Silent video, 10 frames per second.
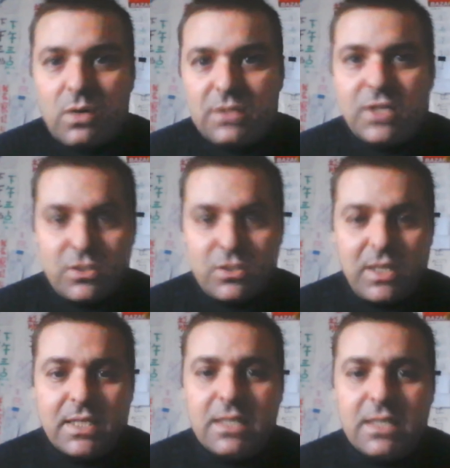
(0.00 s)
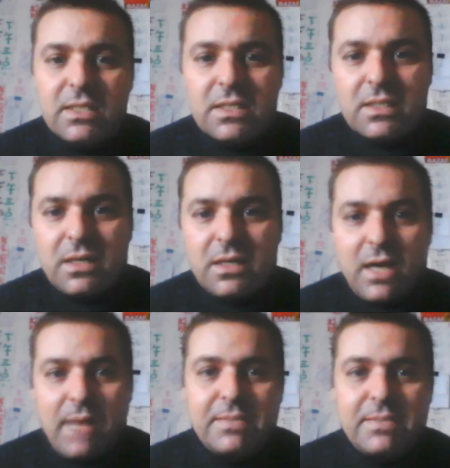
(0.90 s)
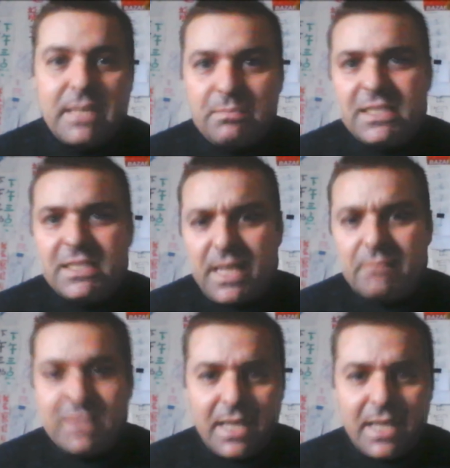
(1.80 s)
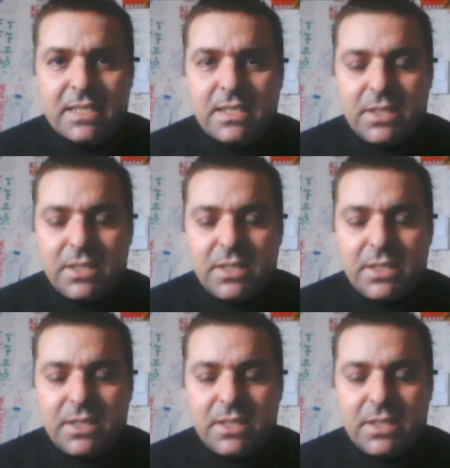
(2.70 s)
Translator have some mistakes,